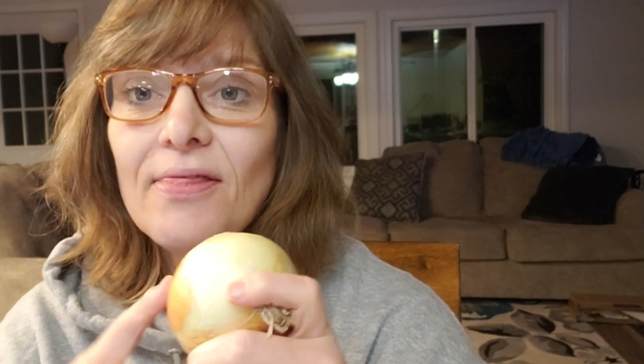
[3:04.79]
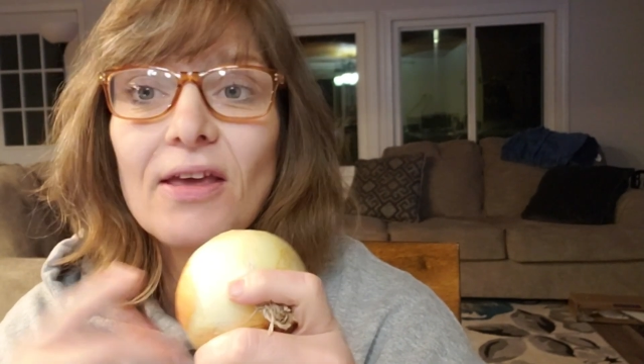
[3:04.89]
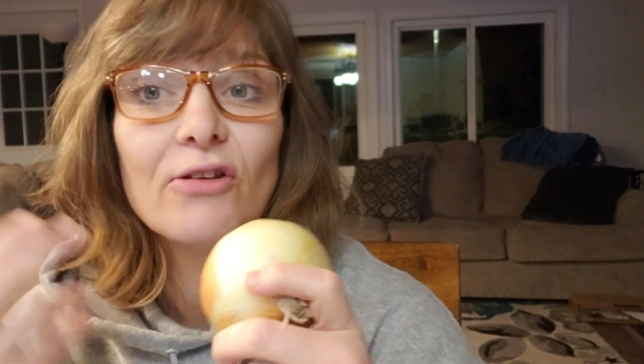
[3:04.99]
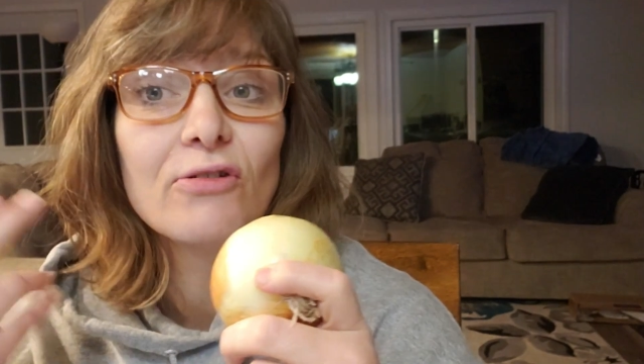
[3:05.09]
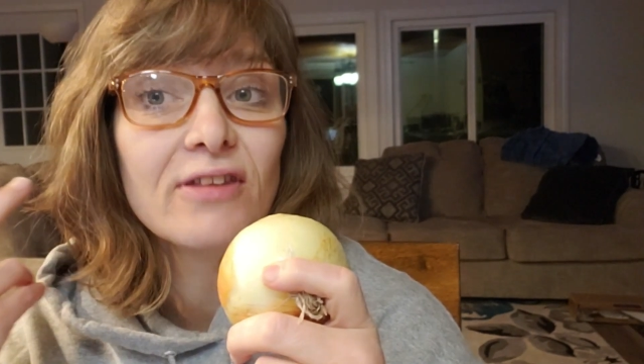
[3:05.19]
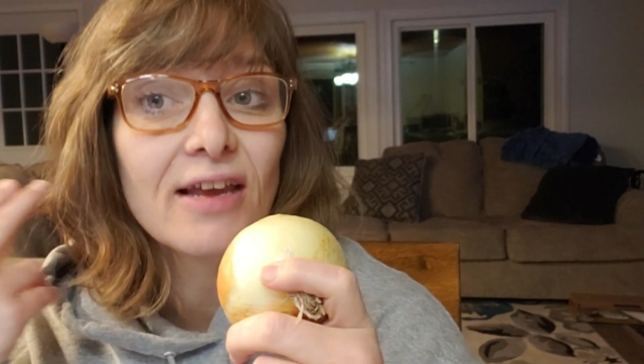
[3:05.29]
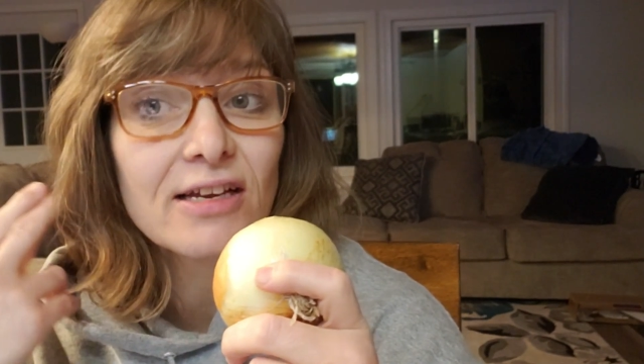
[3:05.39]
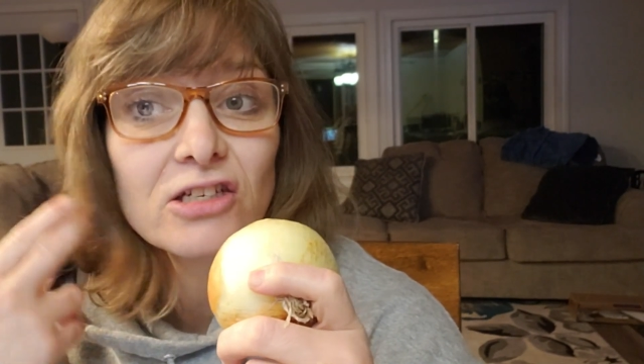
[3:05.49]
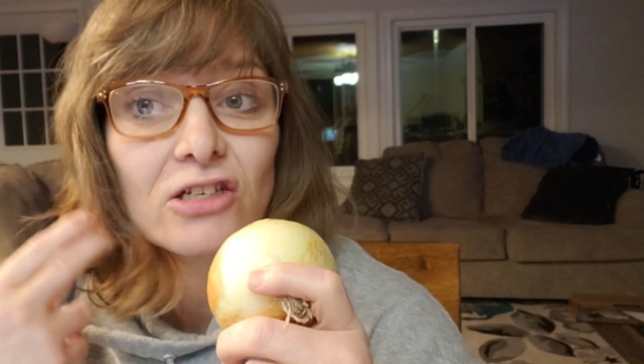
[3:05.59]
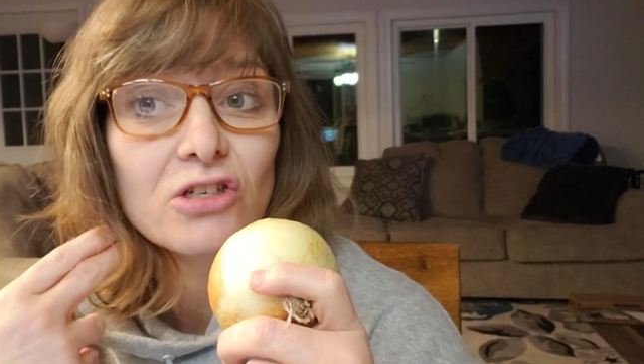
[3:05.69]
the
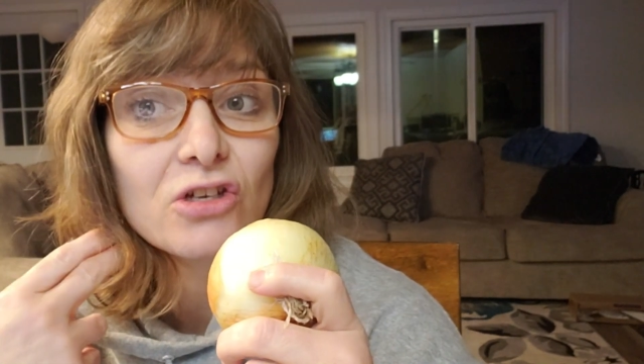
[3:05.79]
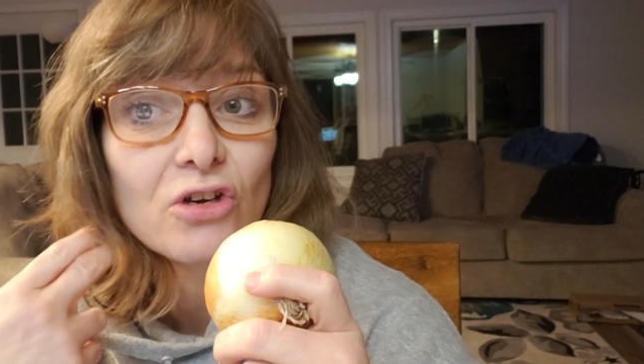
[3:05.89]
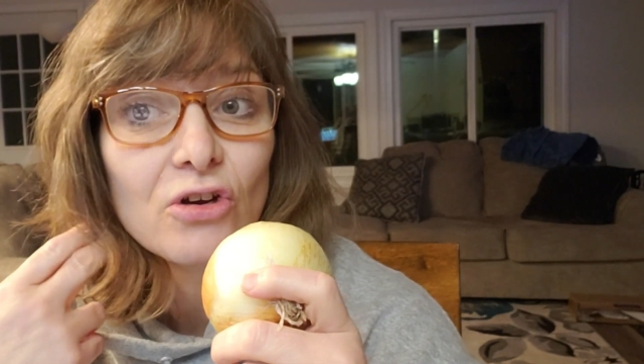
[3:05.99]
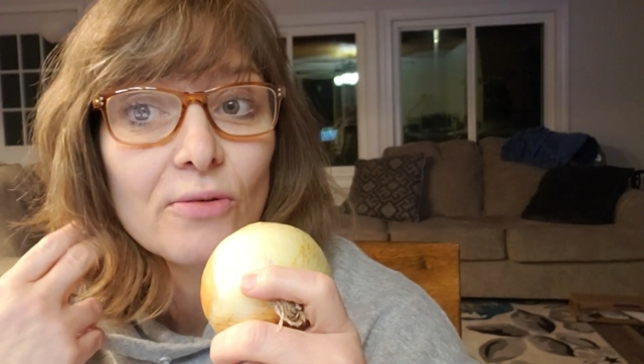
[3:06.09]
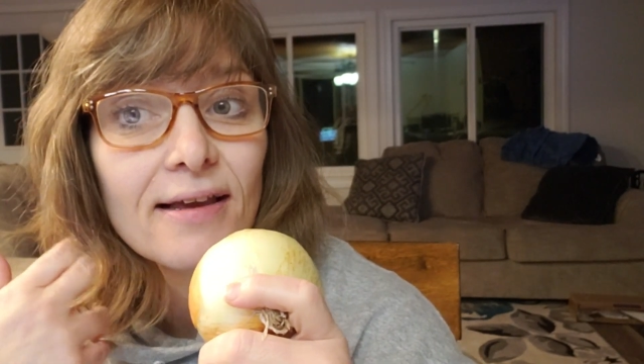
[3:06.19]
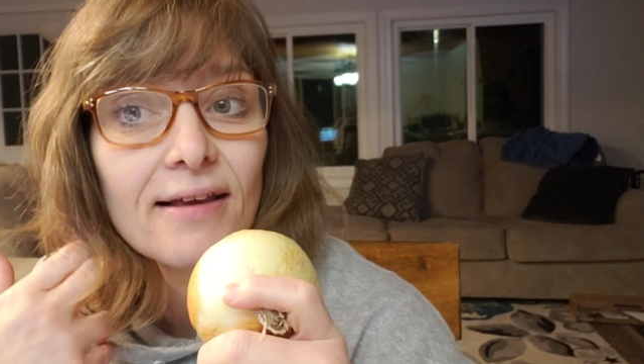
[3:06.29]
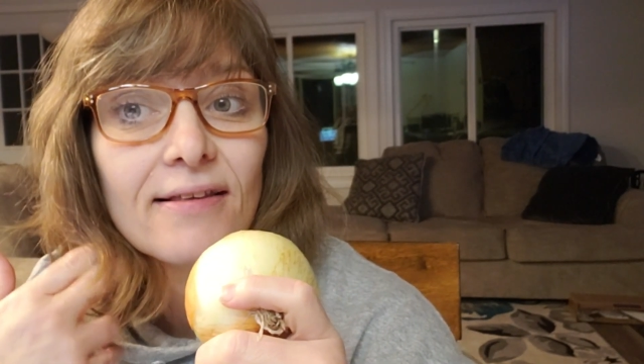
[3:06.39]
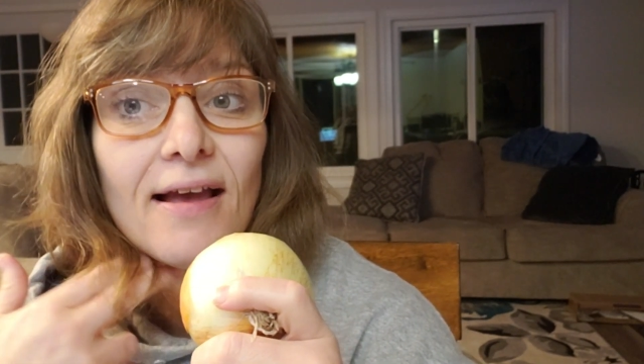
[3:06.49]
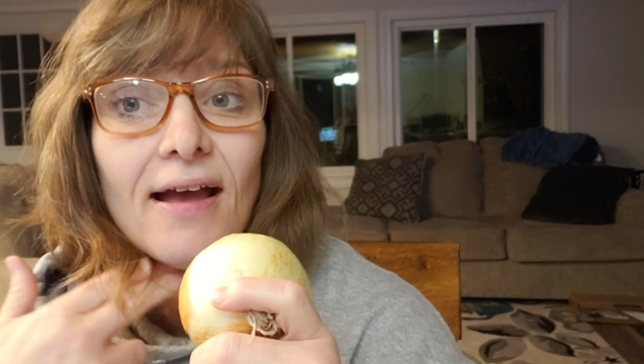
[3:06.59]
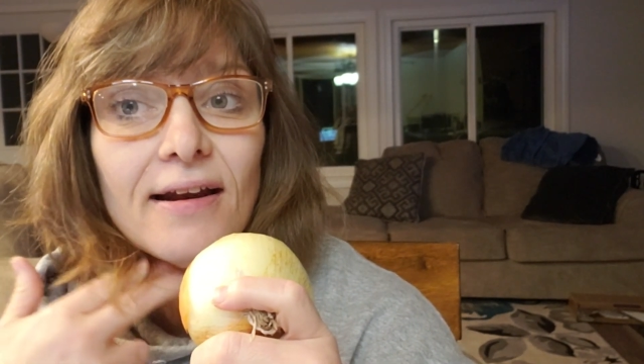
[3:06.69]
eustachian tube
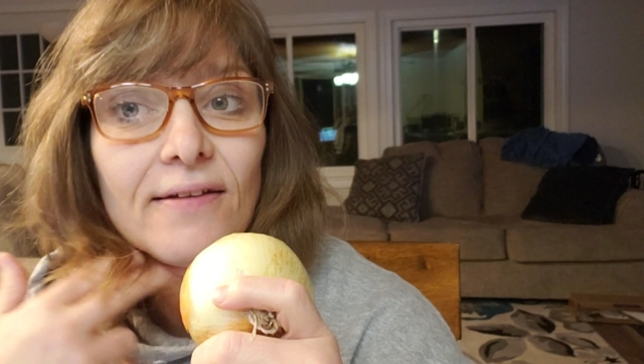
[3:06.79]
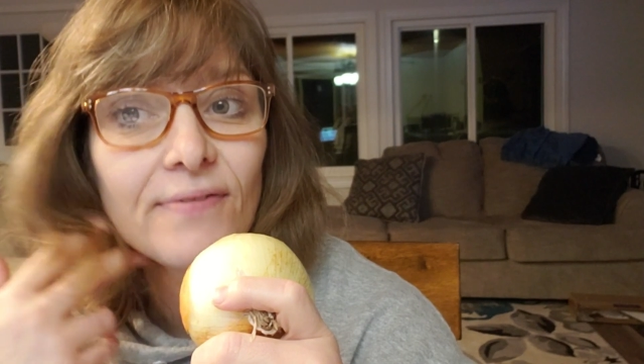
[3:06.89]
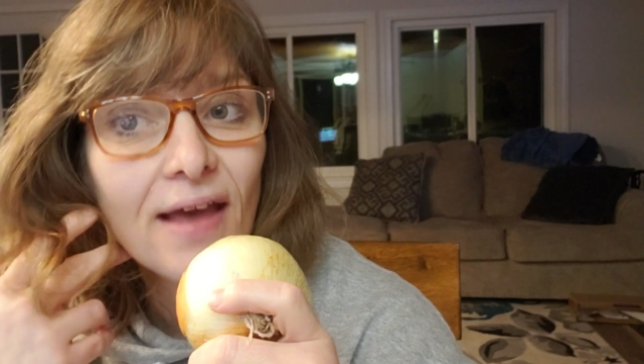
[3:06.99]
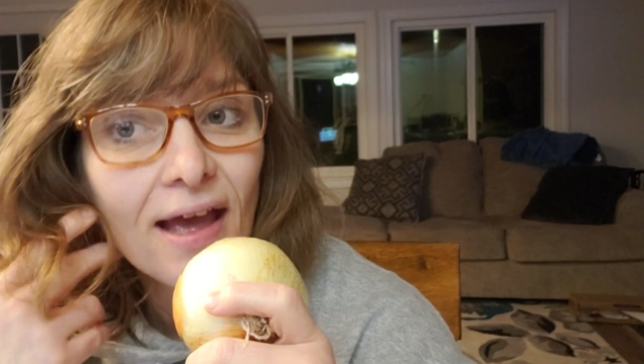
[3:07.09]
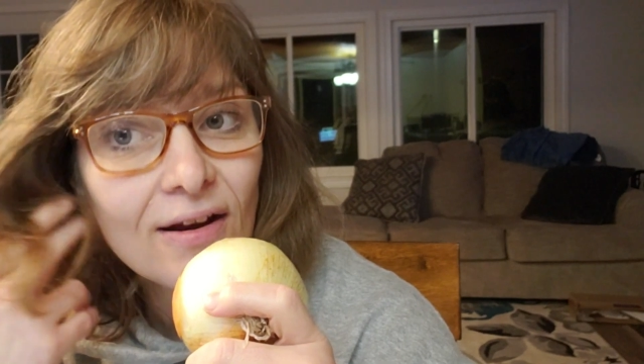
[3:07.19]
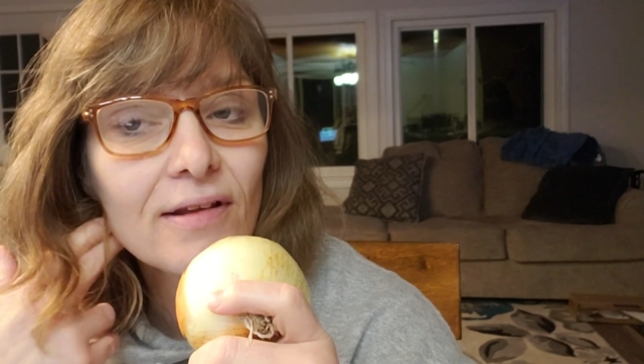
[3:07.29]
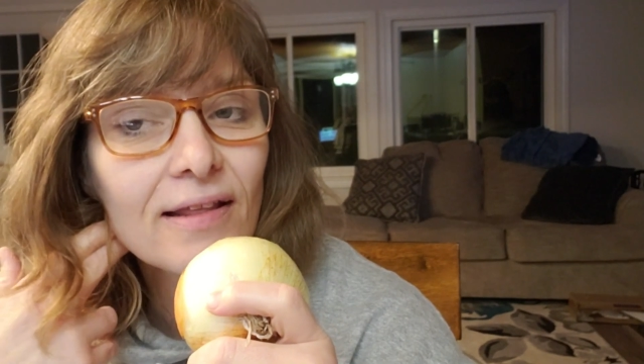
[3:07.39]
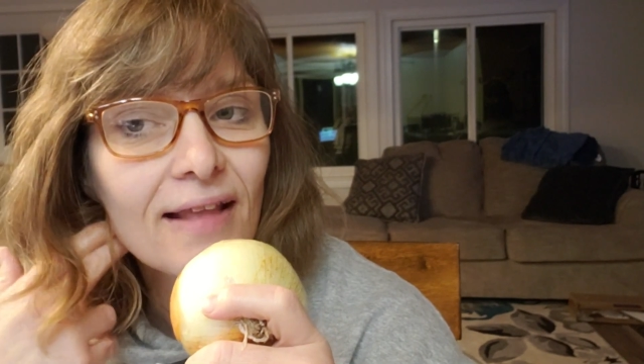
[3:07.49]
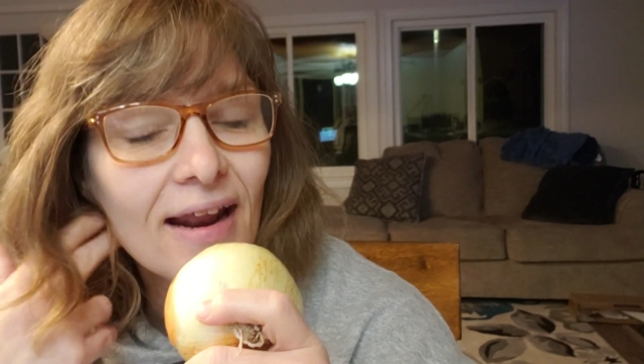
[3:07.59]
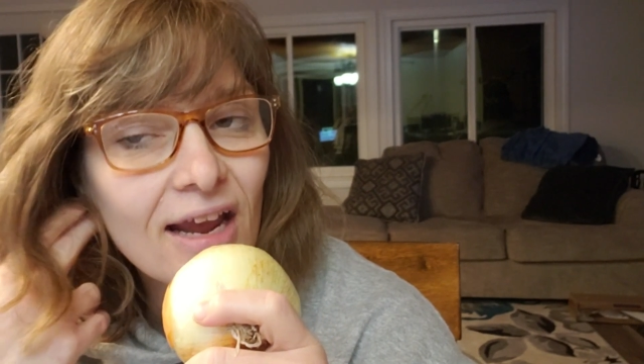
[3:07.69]
is kind of that
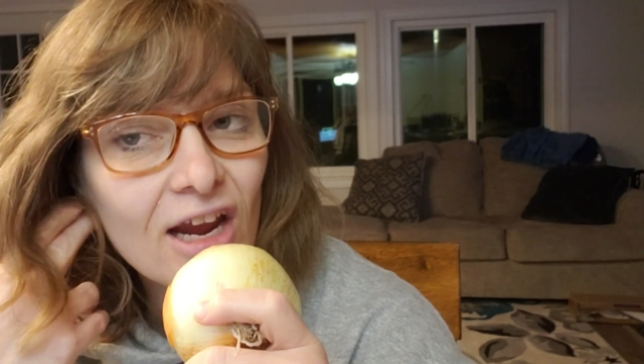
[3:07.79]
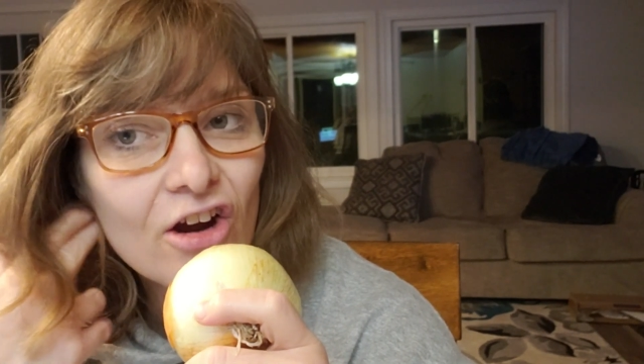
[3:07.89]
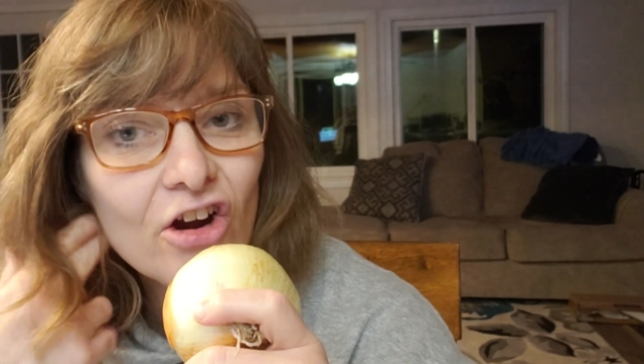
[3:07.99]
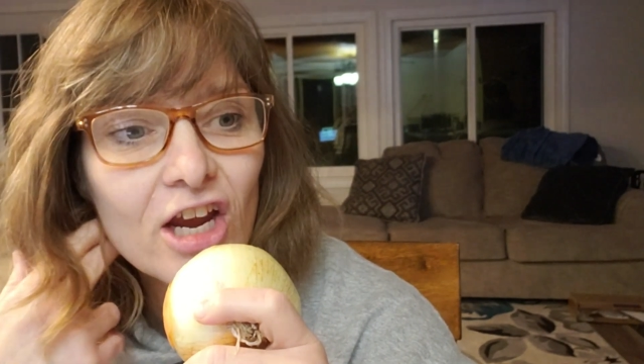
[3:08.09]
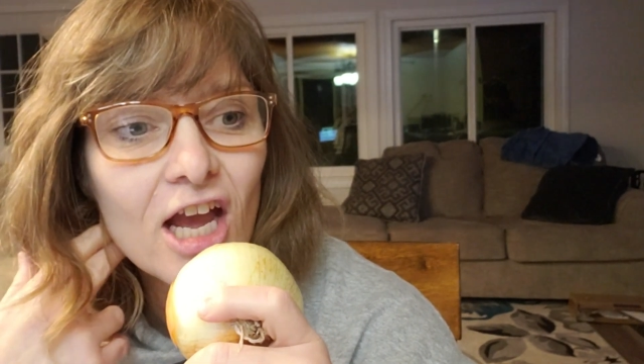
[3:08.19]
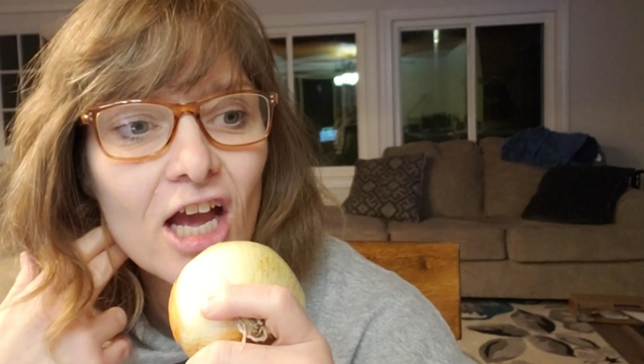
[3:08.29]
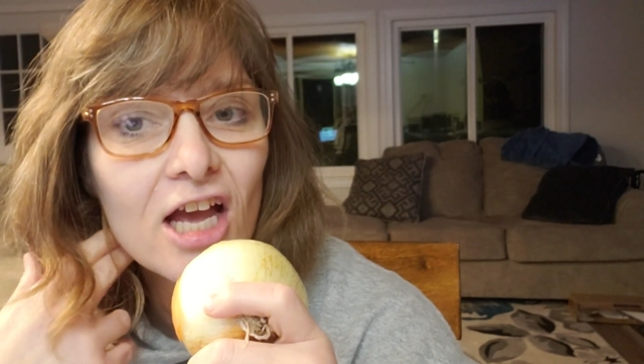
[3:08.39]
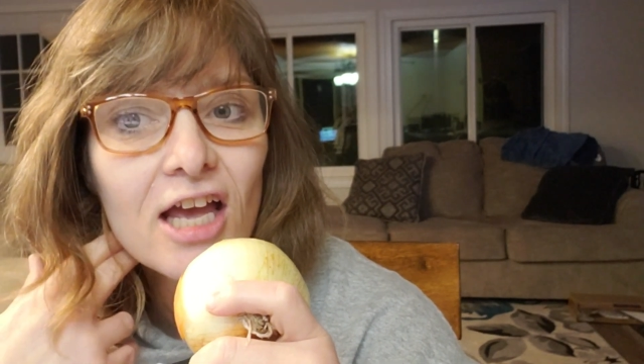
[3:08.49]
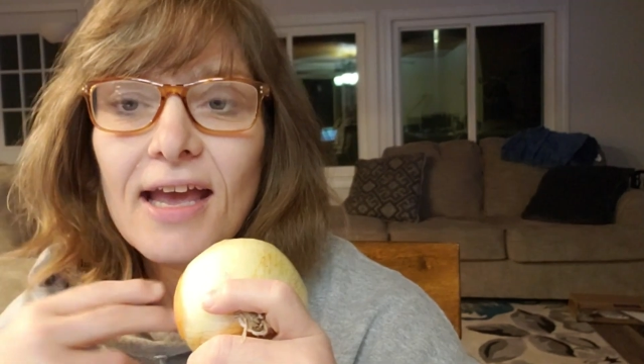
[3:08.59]
in that area.